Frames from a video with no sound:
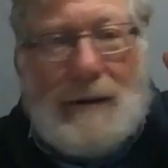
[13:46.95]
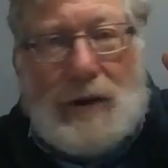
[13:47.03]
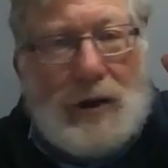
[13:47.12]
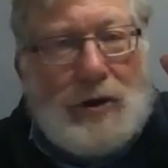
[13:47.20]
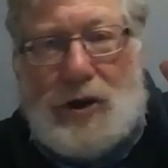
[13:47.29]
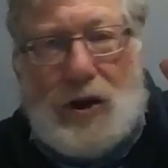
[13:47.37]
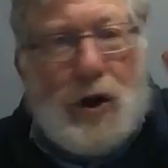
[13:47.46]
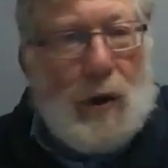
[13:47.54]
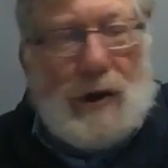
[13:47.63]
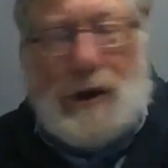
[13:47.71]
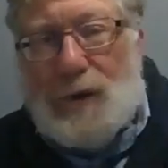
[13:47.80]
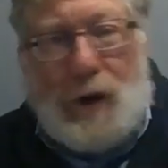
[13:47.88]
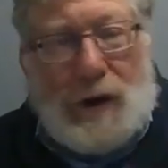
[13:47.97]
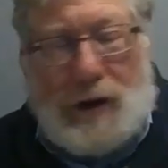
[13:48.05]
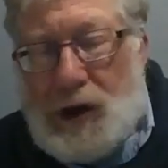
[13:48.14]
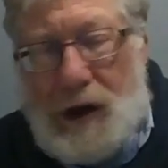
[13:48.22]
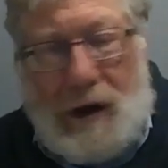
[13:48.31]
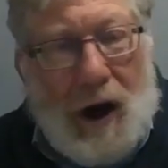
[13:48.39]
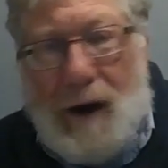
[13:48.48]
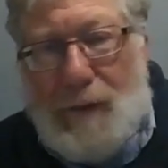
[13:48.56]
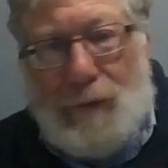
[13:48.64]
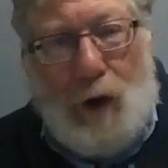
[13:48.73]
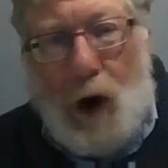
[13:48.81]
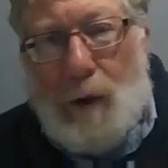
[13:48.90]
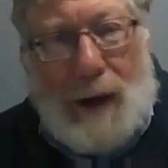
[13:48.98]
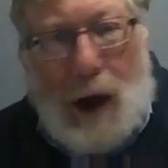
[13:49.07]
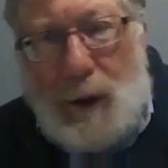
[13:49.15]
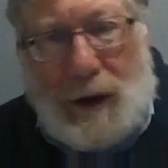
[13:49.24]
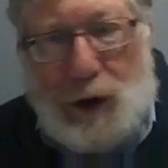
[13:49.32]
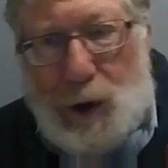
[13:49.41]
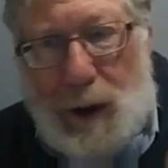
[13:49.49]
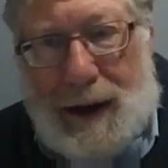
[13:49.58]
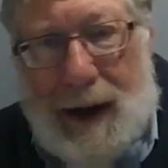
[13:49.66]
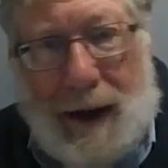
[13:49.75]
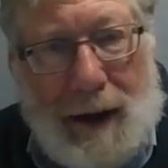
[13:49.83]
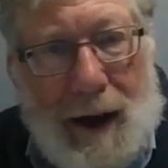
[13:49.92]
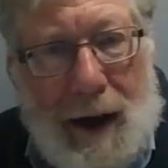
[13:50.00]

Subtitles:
the Jewish version of Romeo and Juliet.